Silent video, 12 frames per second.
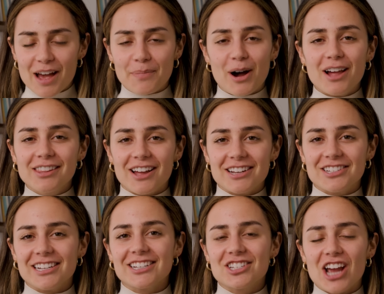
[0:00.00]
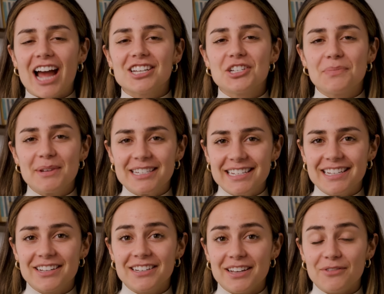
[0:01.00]
Upon launching, ChatGPT
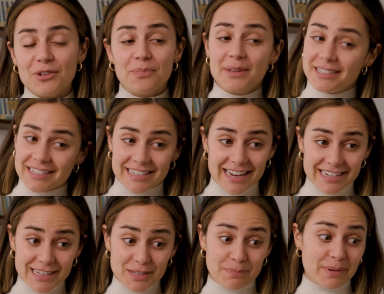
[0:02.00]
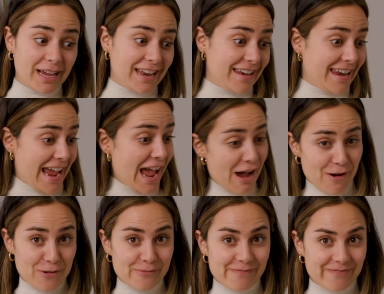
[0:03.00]
could give you business ideas, but
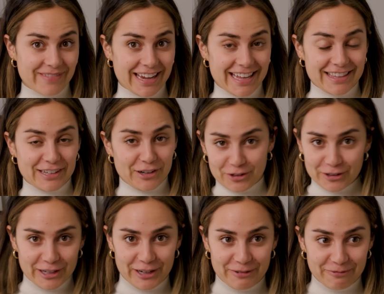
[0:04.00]
now it can literally